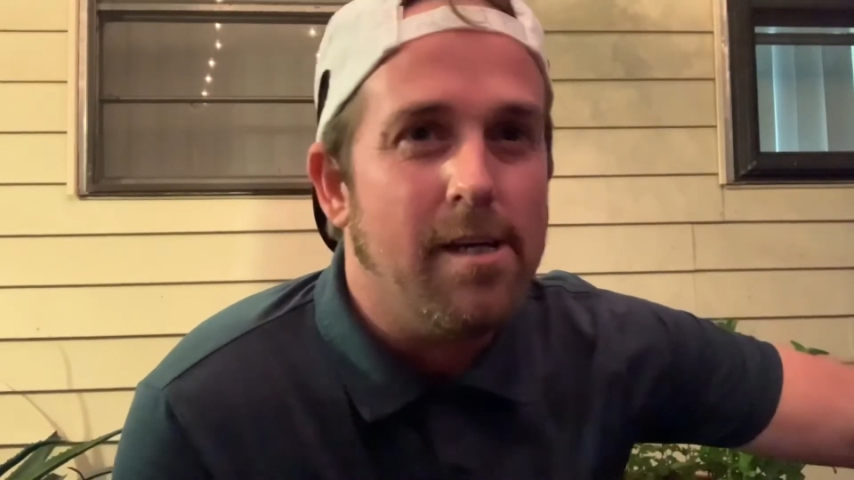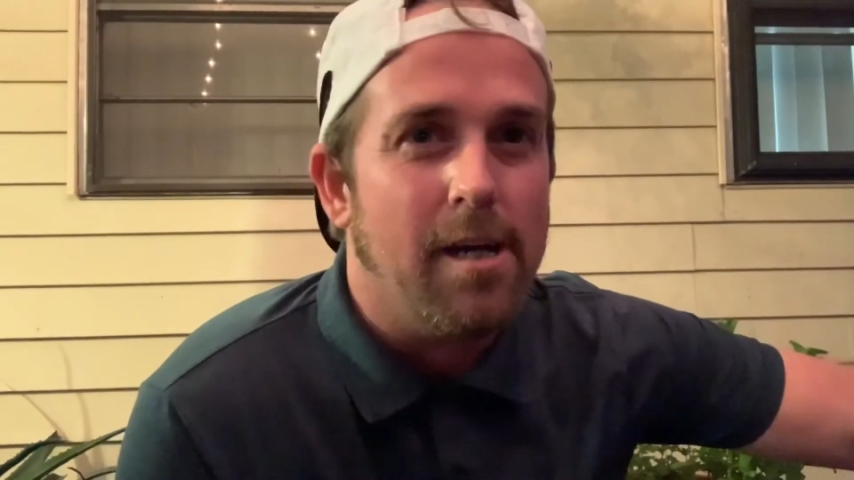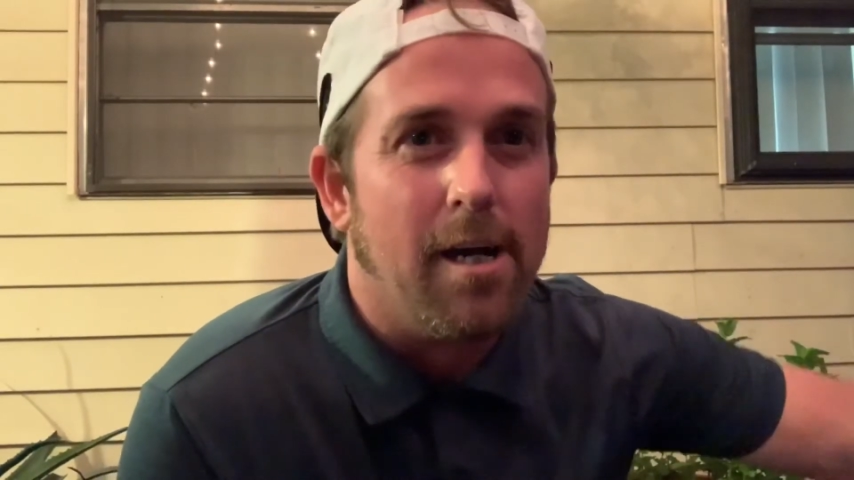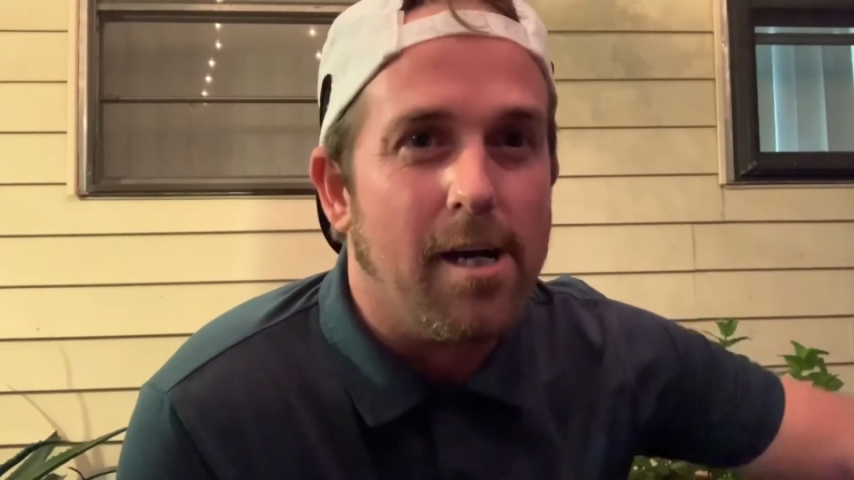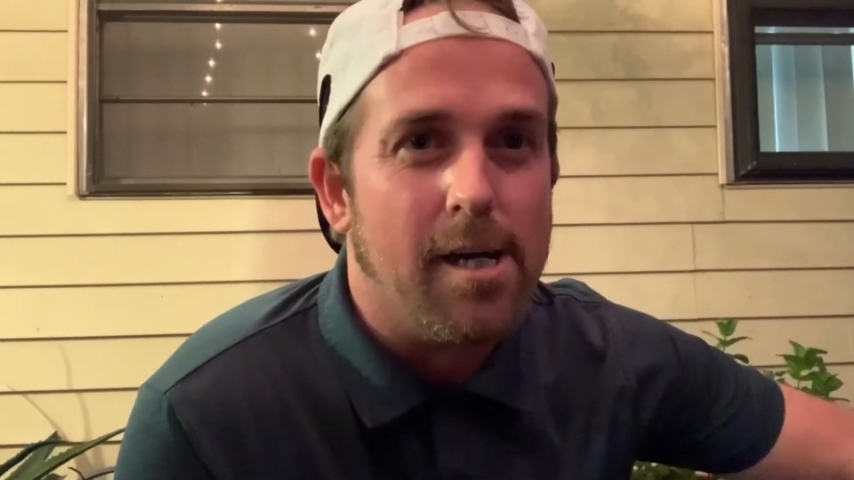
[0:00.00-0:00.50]

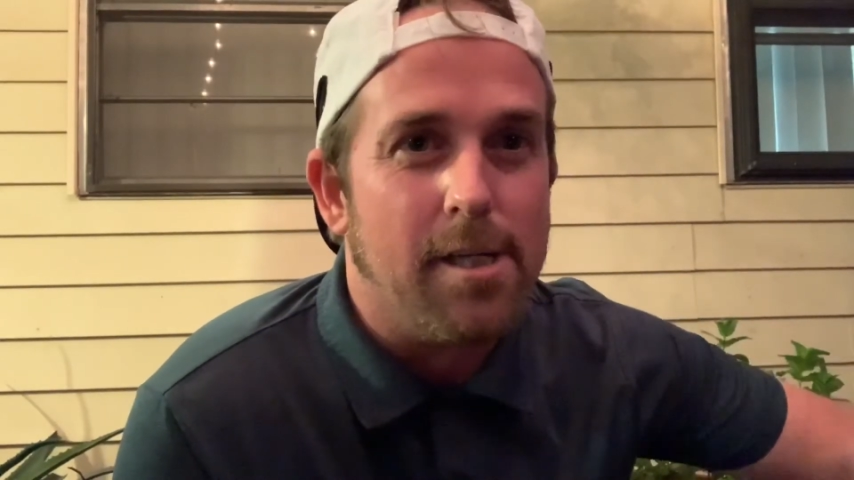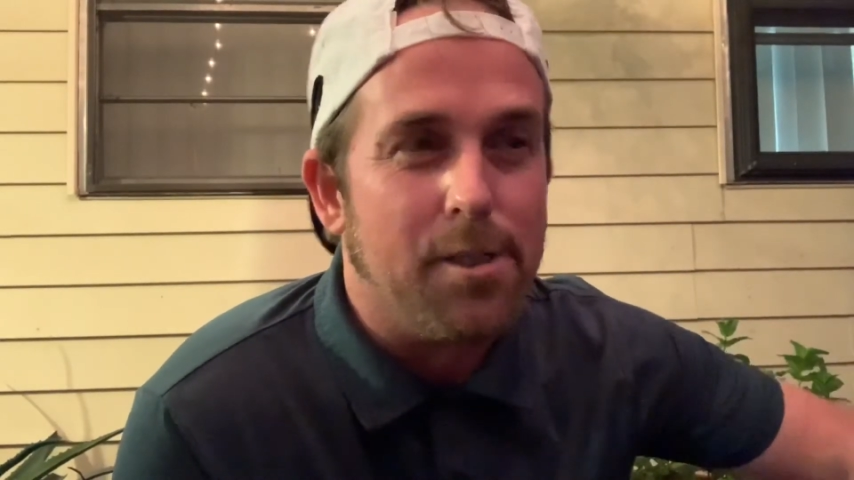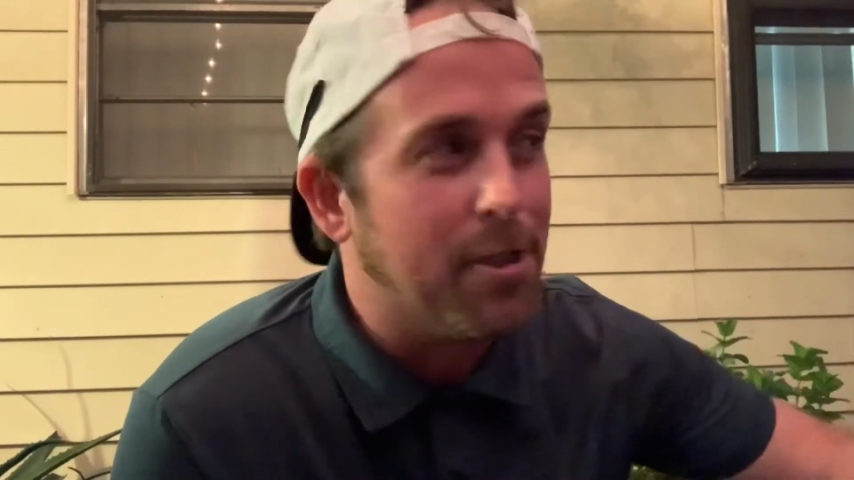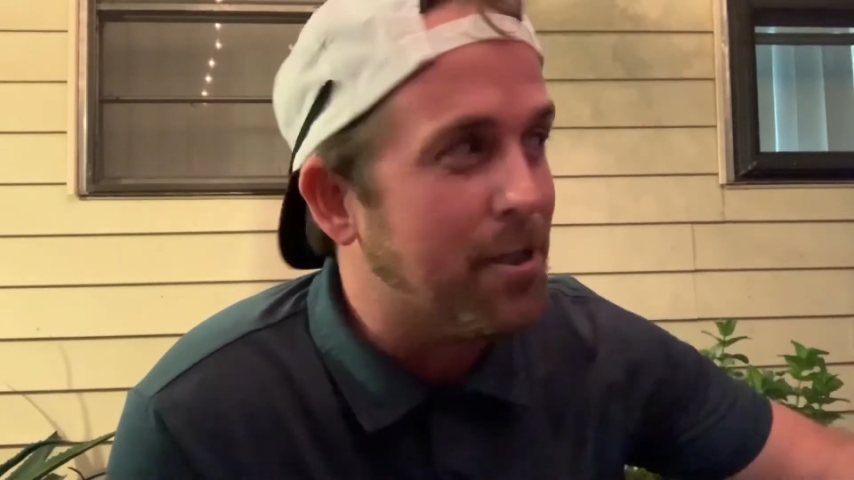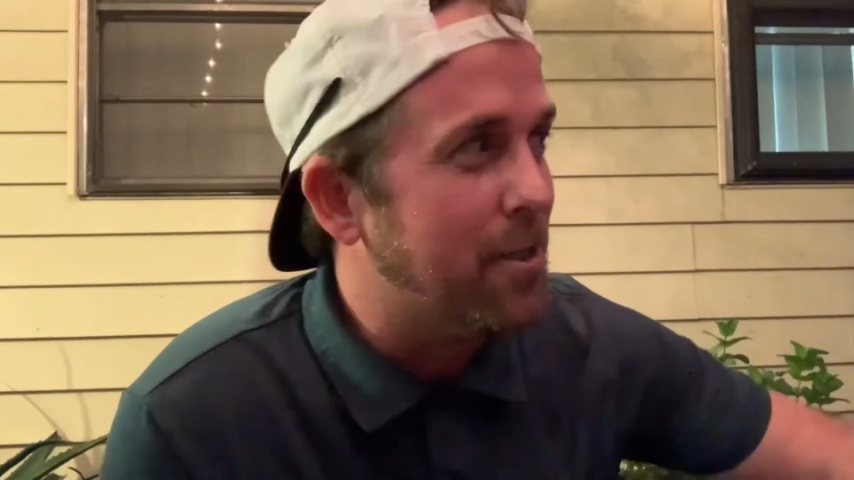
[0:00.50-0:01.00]

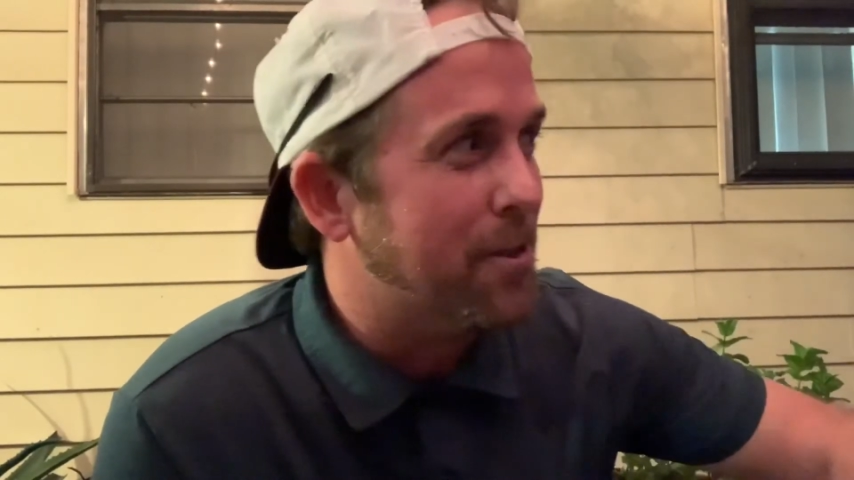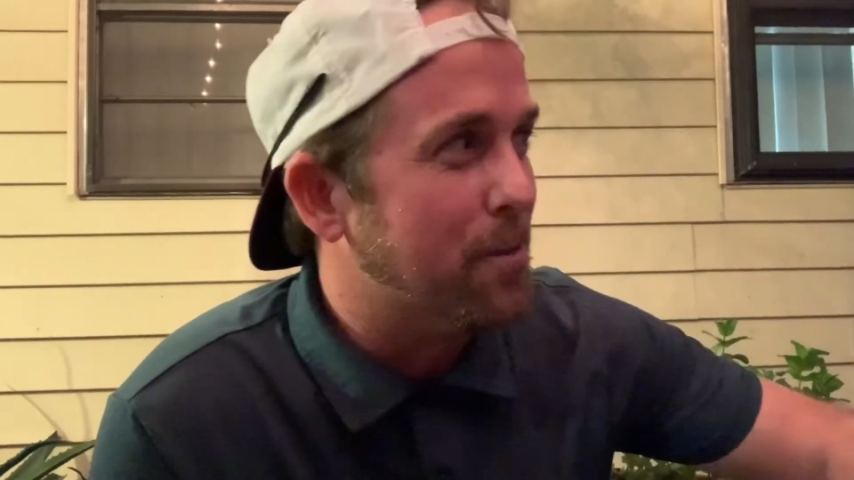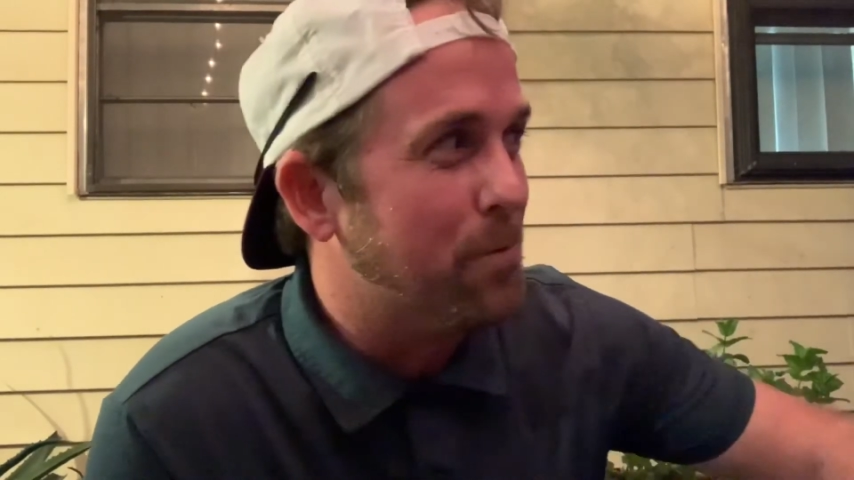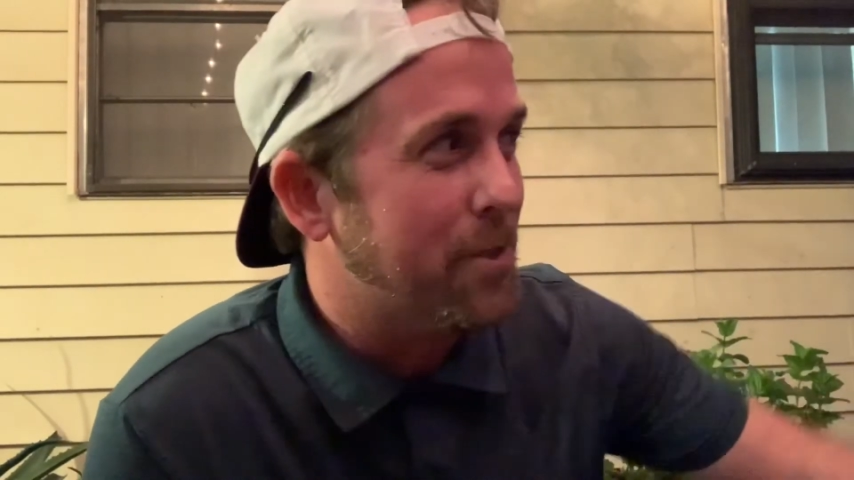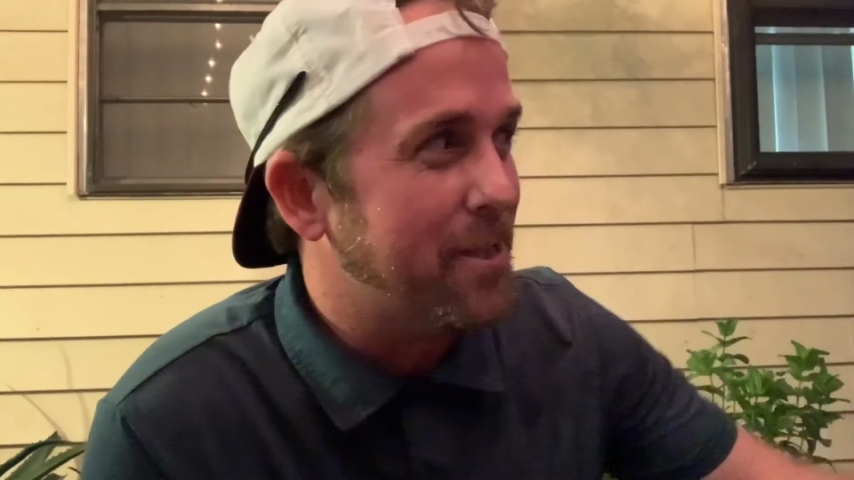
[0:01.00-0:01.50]
You're
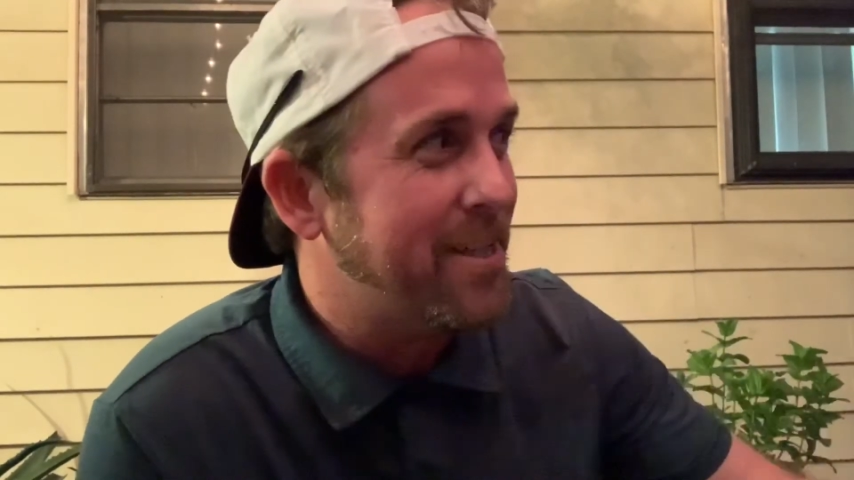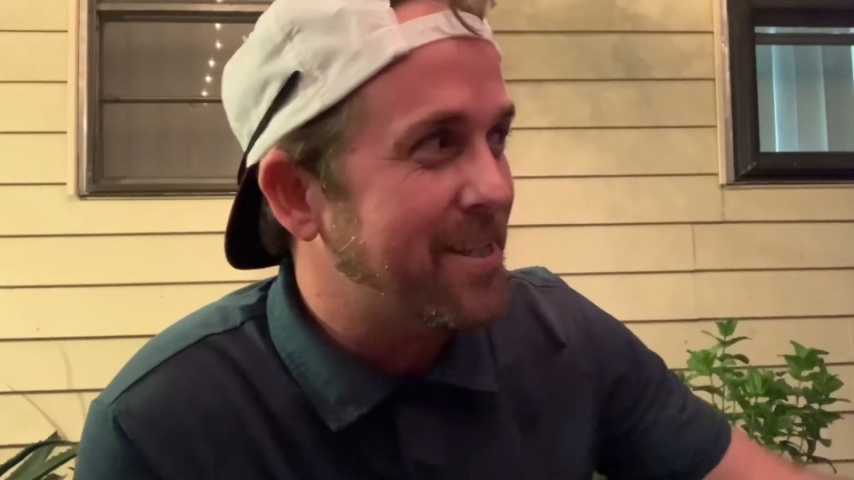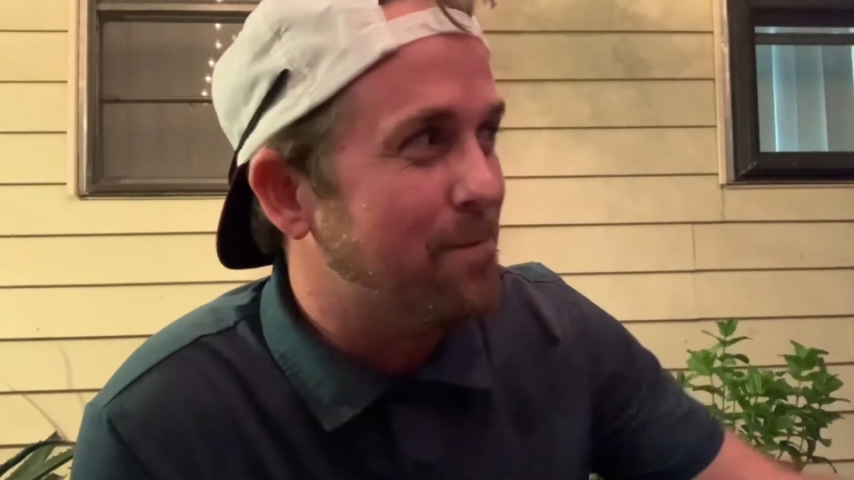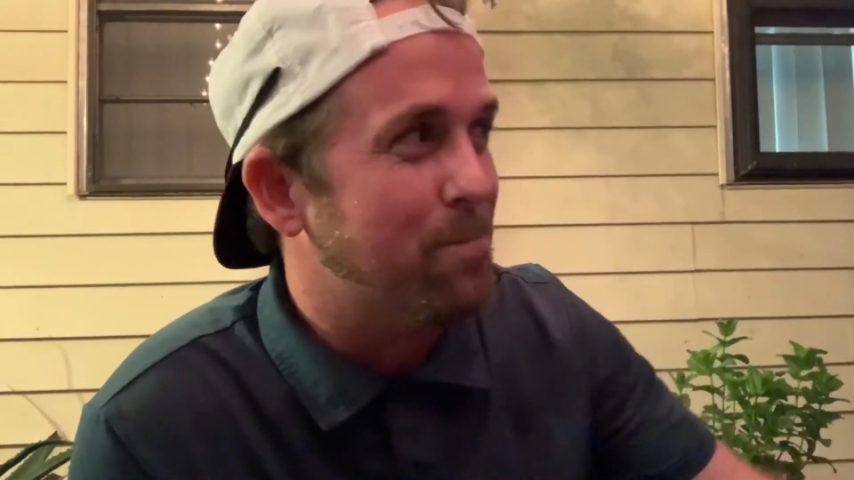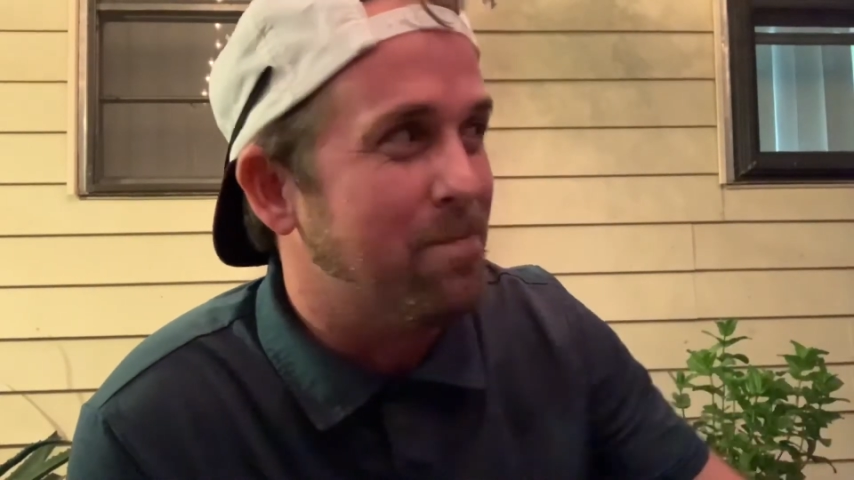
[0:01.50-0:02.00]
a
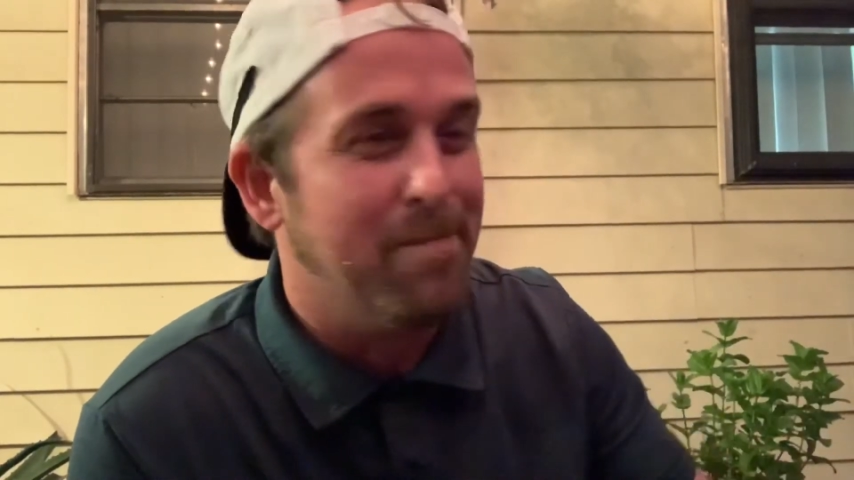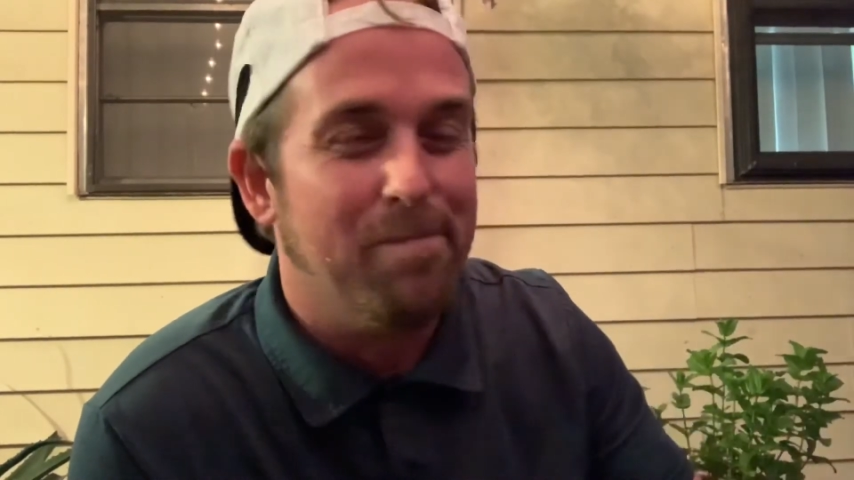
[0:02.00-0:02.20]
pretty